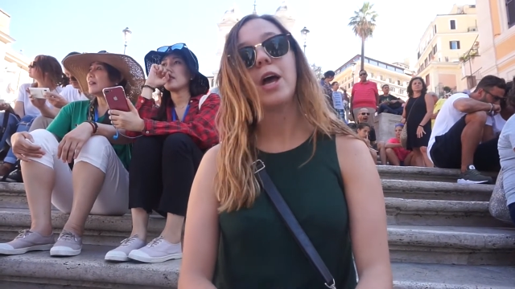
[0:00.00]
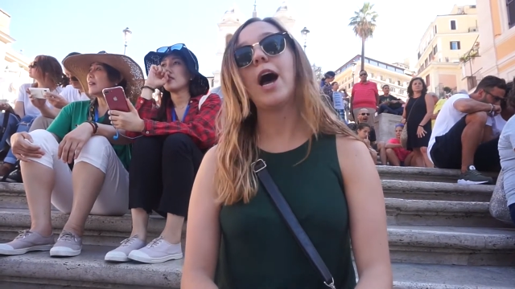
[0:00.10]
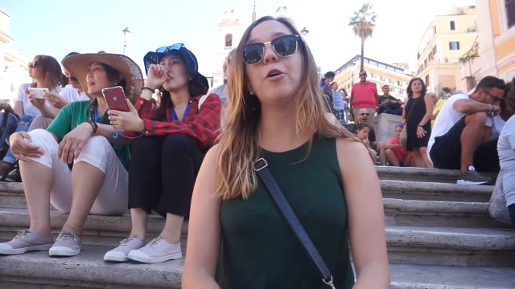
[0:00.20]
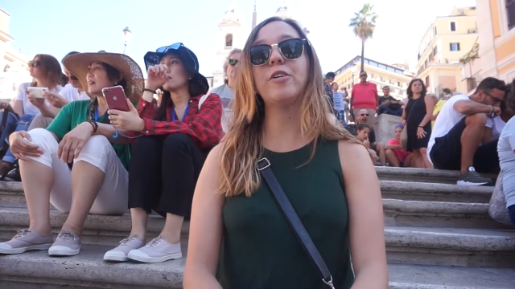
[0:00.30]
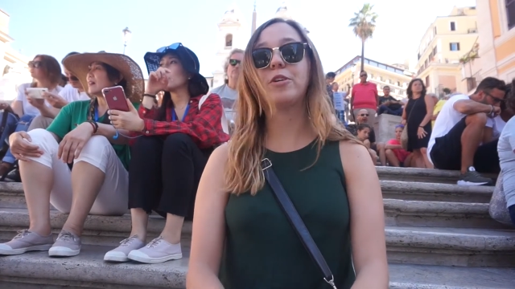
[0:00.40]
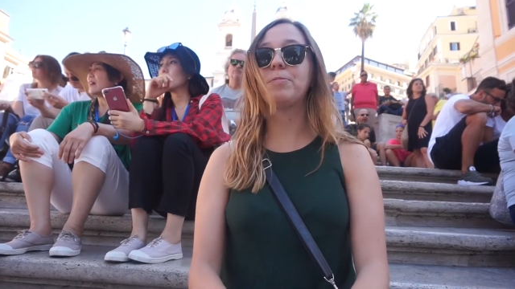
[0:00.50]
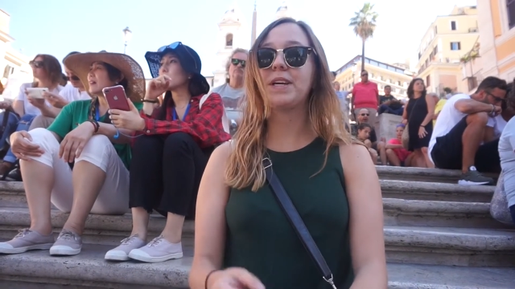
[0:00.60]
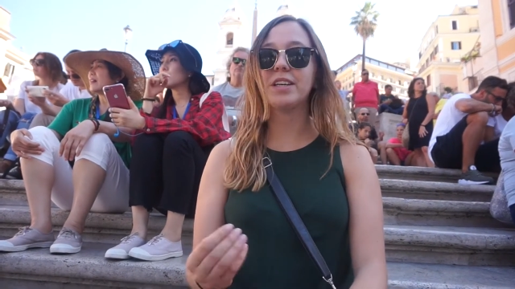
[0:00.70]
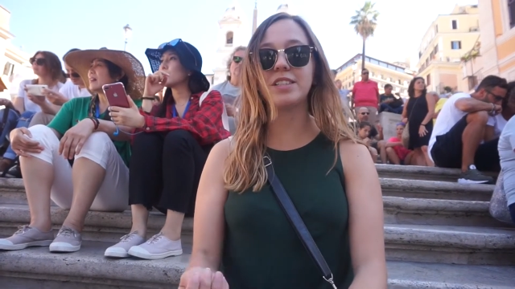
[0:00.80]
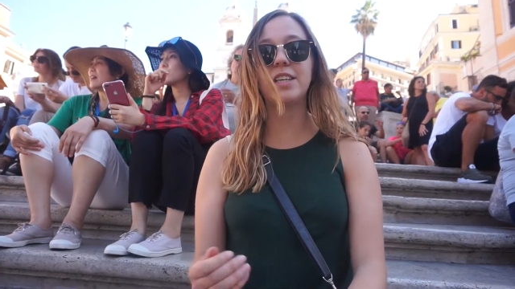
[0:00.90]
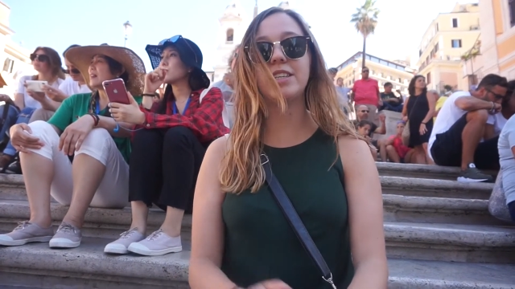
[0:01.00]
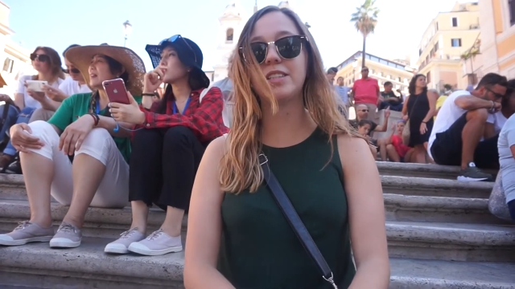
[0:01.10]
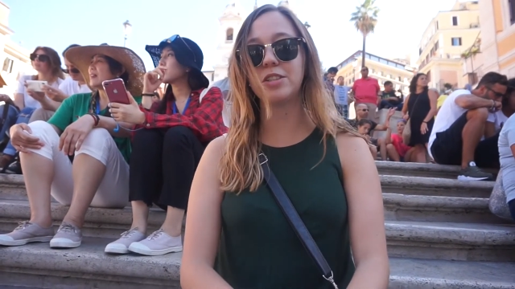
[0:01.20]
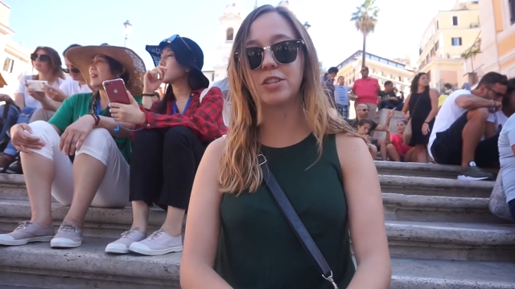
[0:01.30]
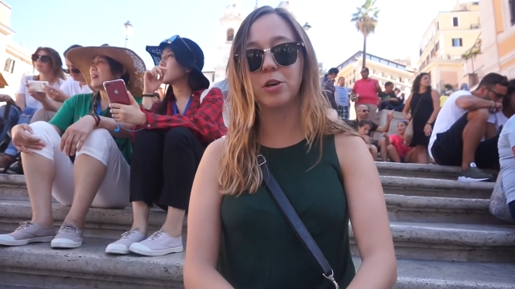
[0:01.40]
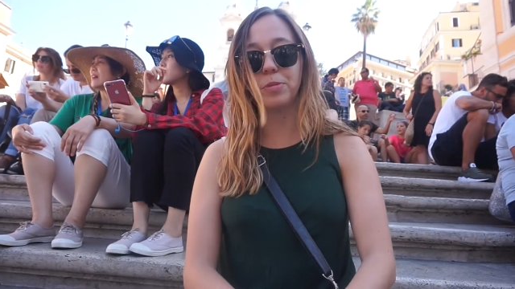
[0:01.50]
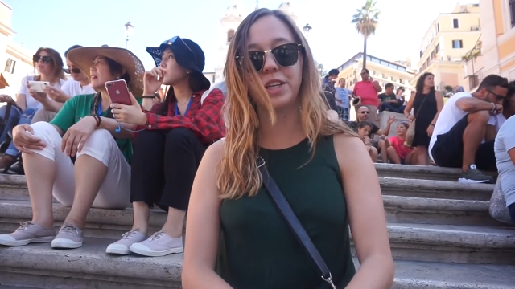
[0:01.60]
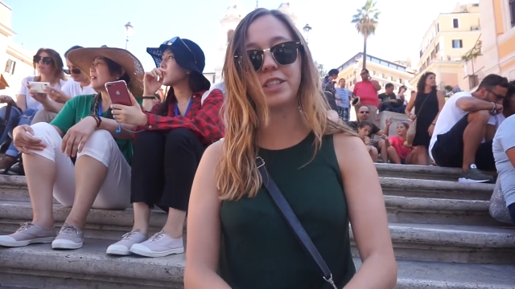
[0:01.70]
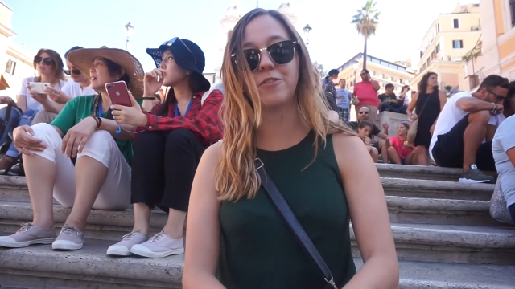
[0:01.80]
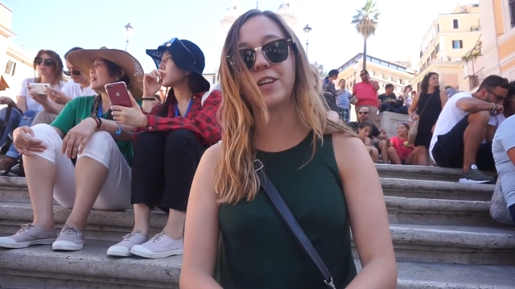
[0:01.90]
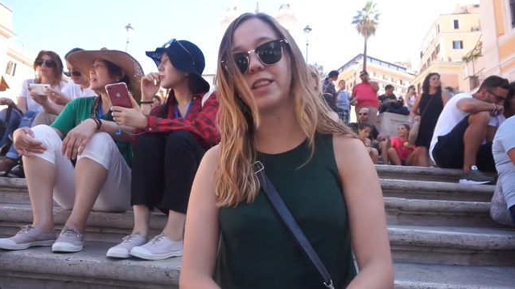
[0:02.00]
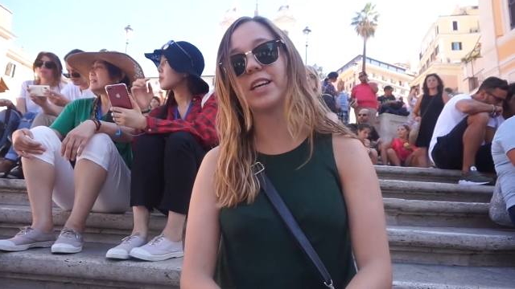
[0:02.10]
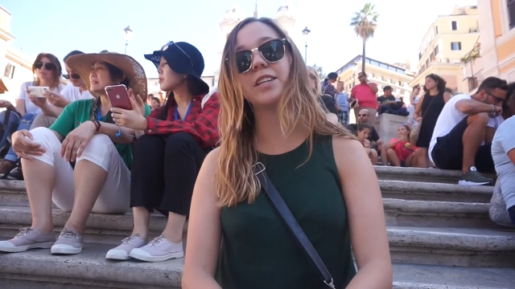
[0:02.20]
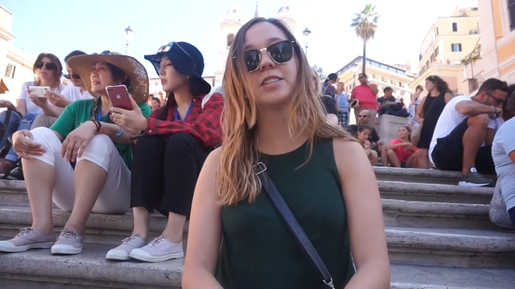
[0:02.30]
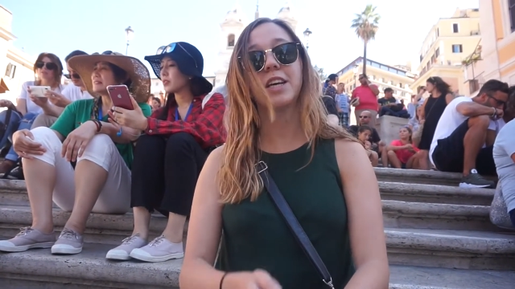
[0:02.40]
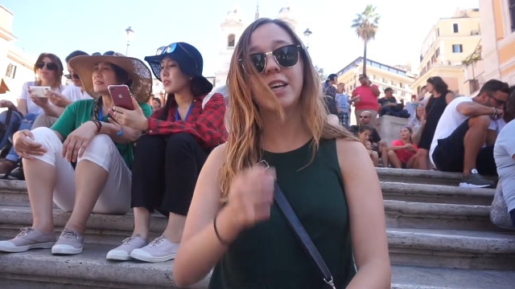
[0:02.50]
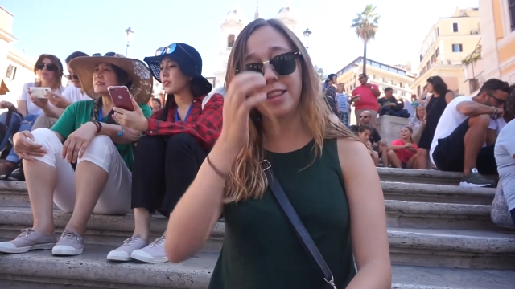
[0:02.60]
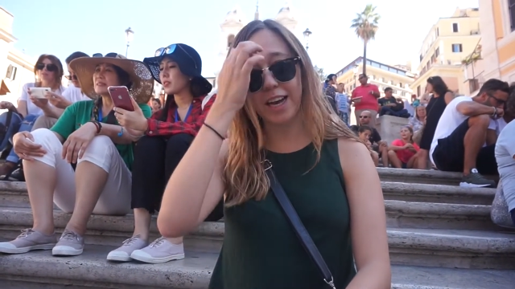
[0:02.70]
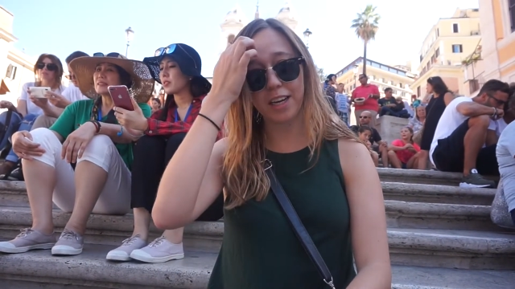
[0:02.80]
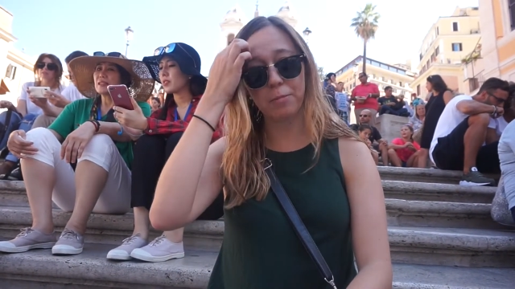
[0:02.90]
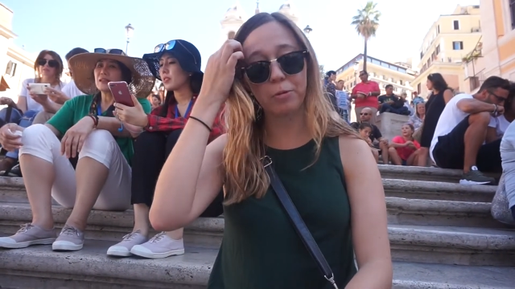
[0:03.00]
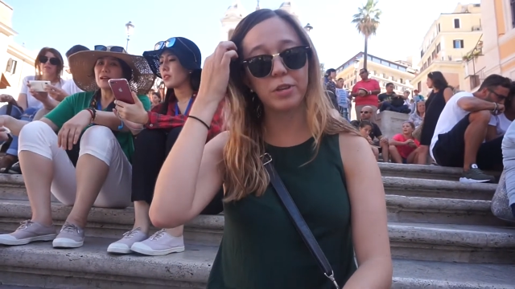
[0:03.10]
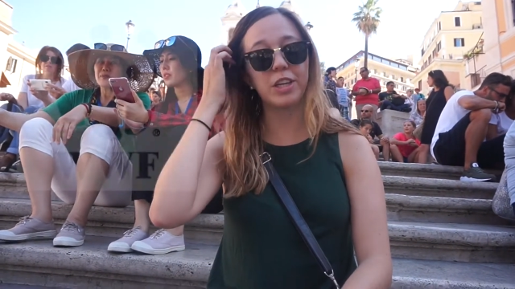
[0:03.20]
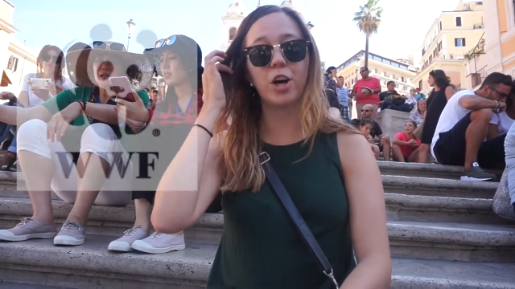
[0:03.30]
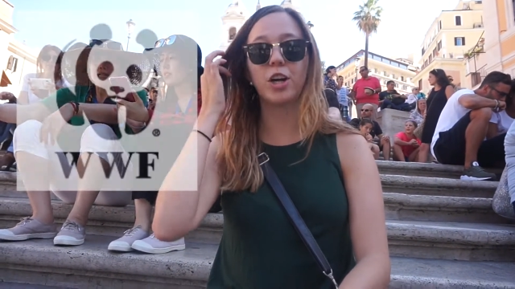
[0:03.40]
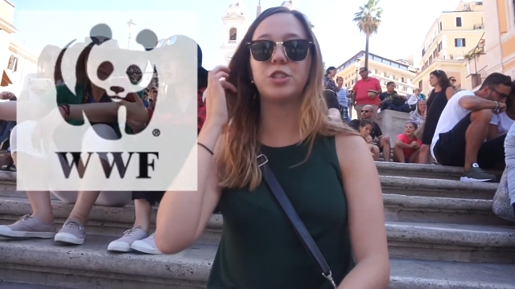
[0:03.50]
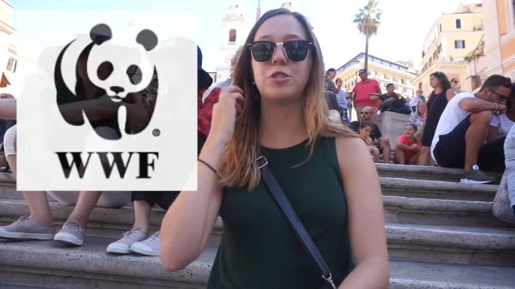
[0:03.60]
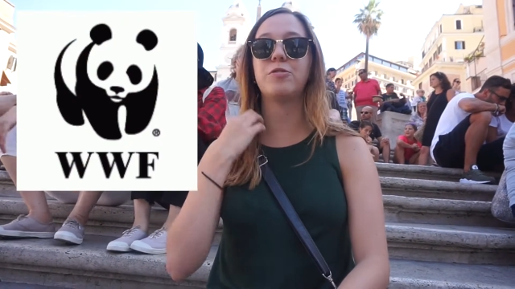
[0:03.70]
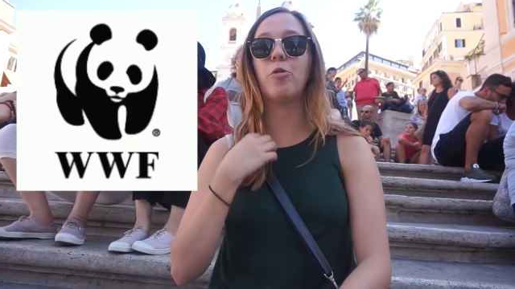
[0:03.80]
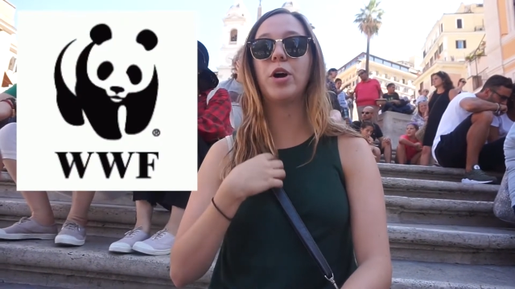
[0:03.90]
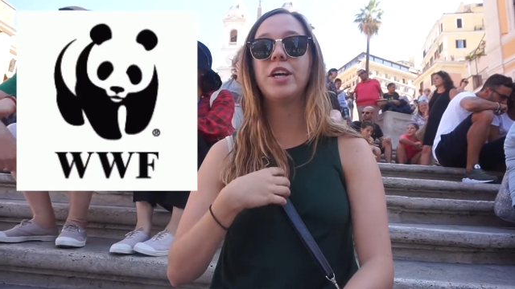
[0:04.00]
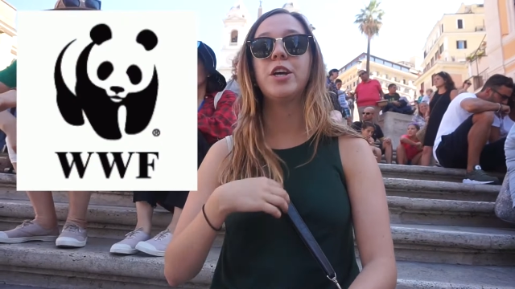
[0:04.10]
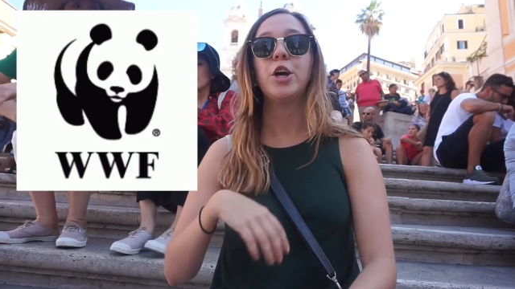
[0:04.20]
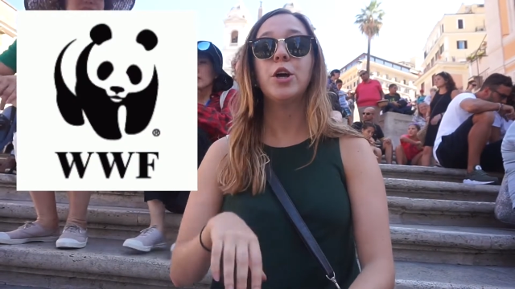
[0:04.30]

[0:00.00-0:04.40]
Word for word: However, because it is in so many different things, that can be really hard to avoid.